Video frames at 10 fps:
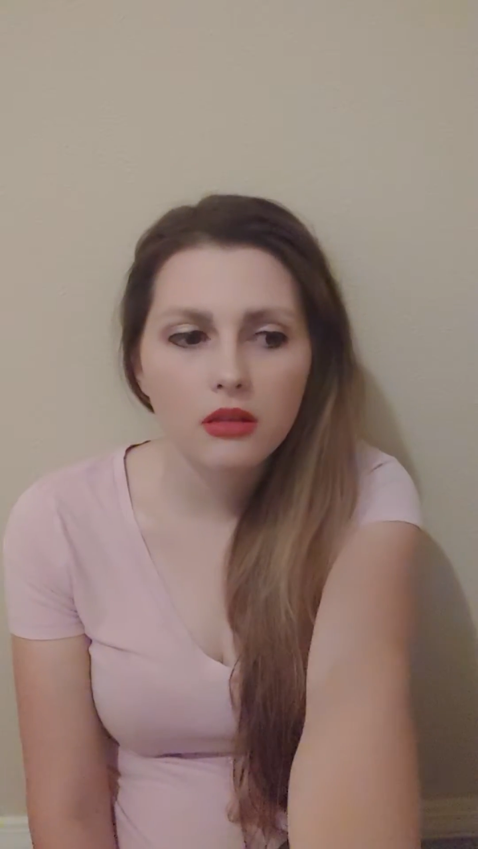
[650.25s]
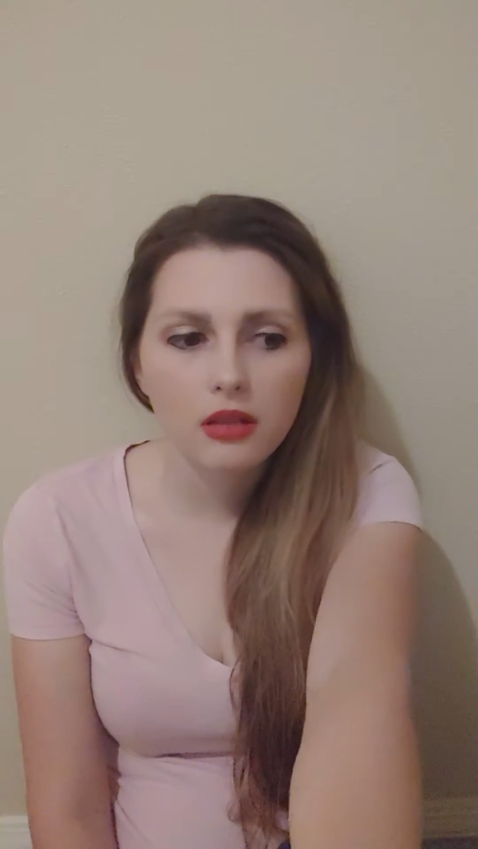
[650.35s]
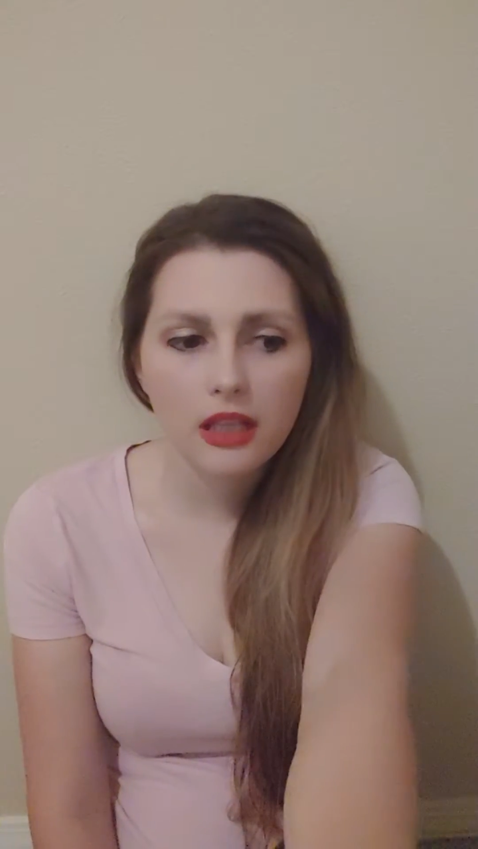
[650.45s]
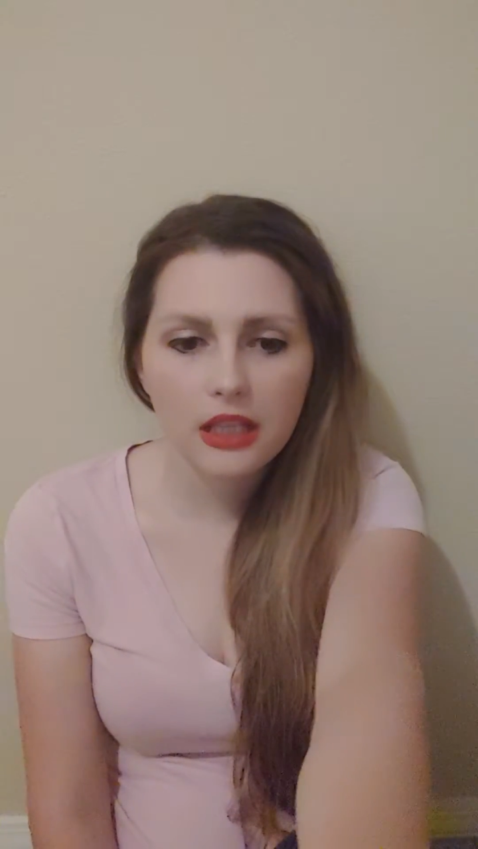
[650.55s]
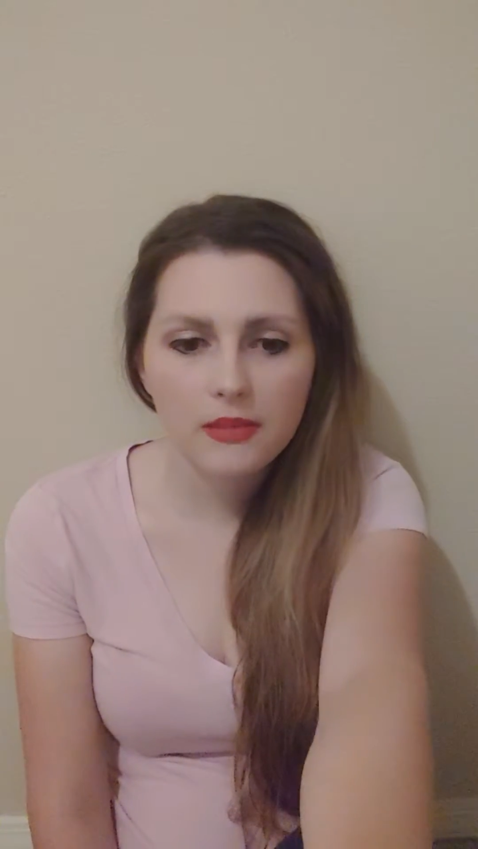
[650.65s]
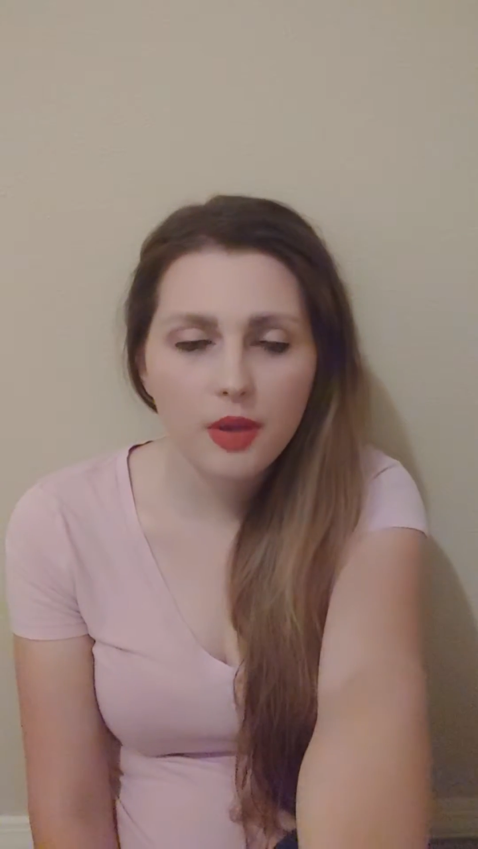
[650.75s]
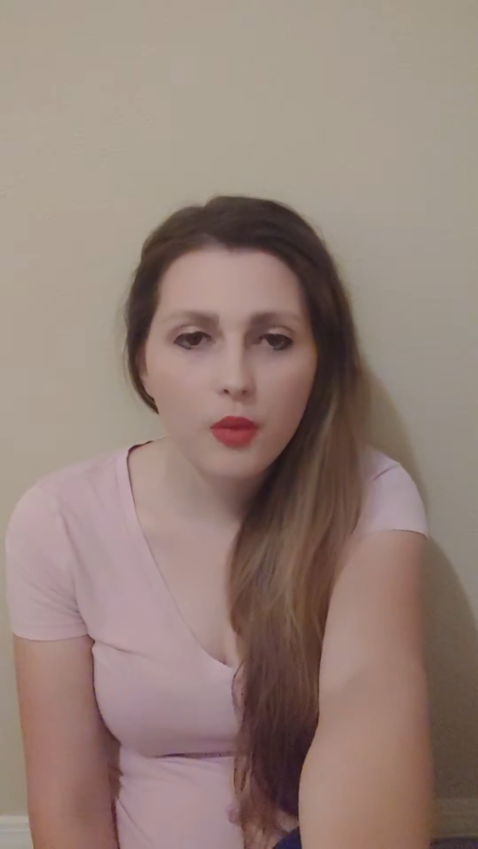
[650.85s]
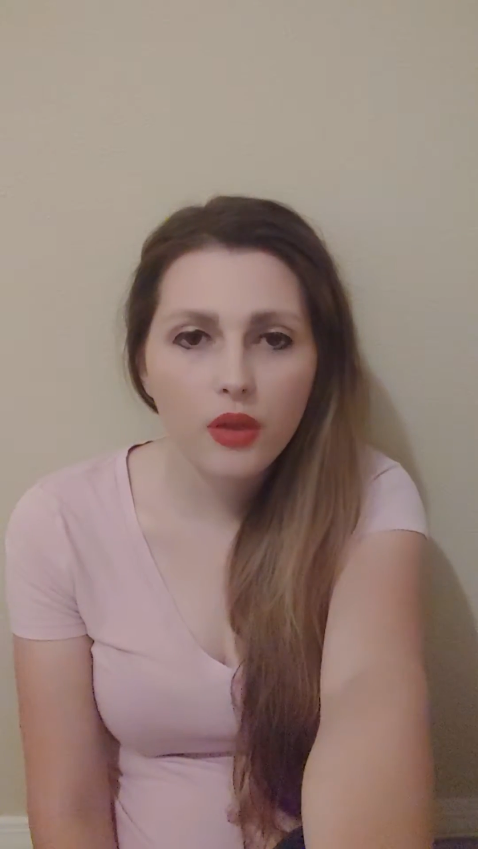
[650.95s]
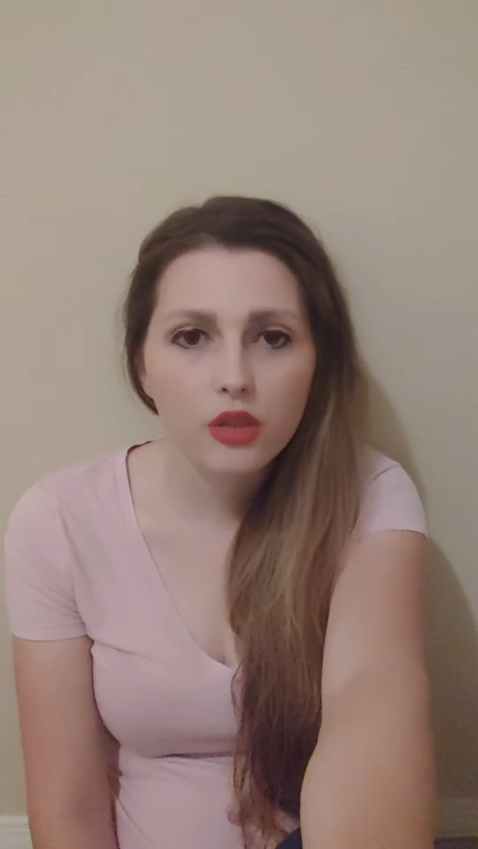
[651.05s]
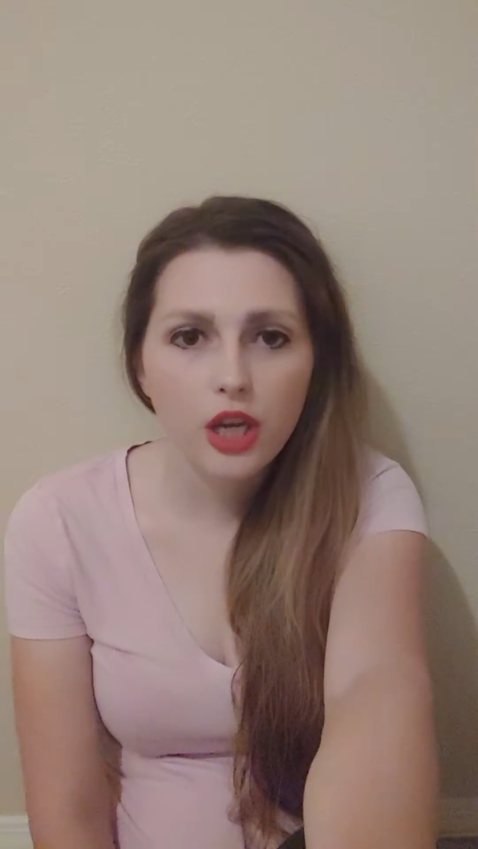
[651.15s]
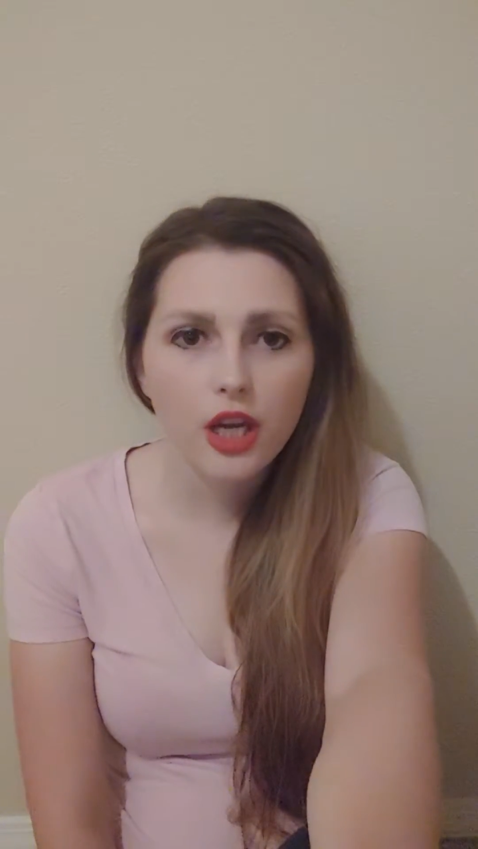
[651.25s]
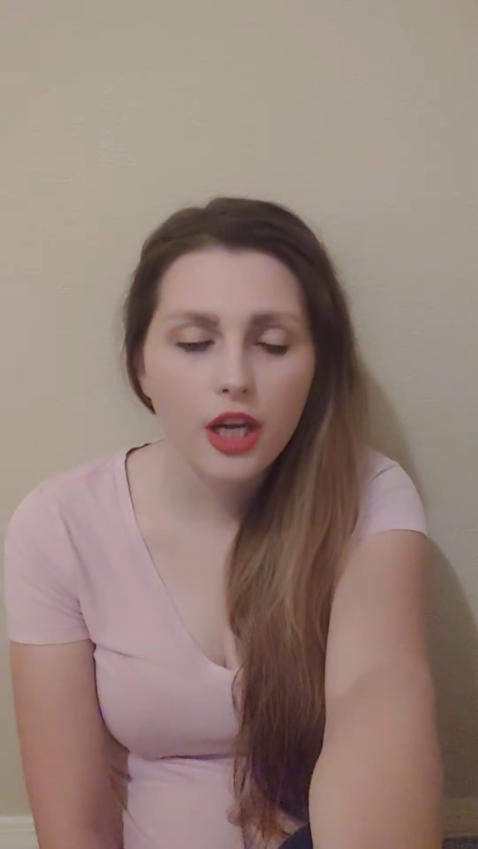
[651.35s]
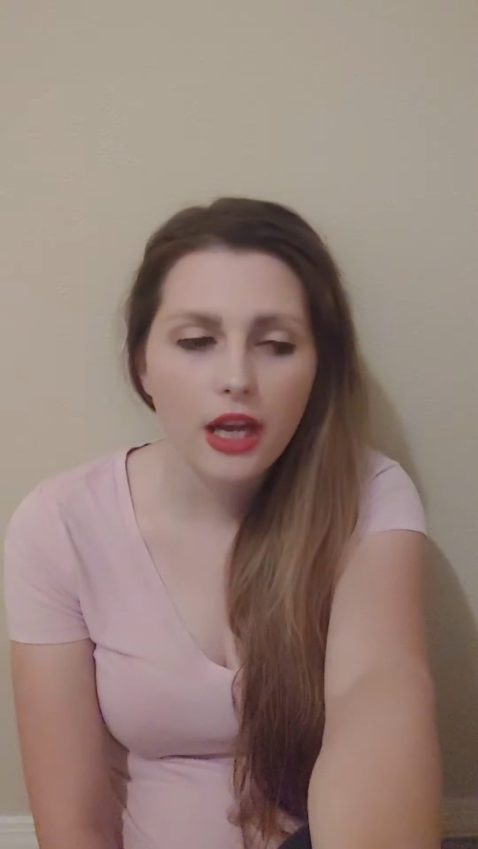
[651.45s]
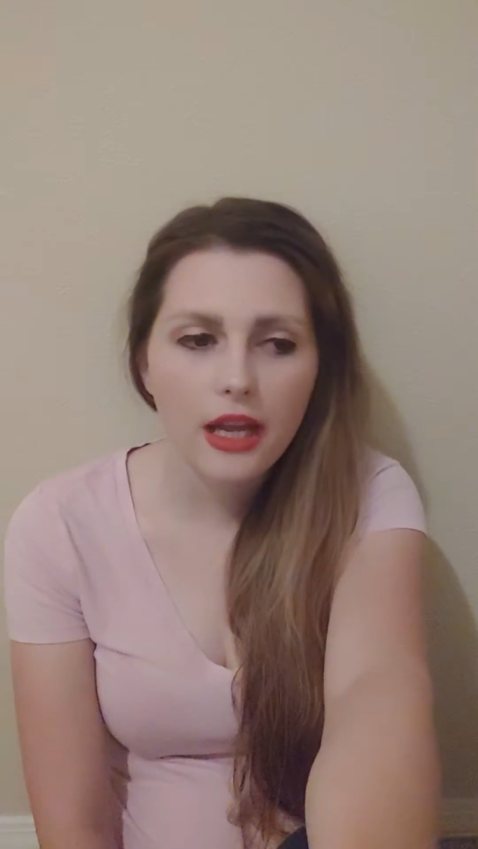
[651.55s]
he gets me a wheelchair,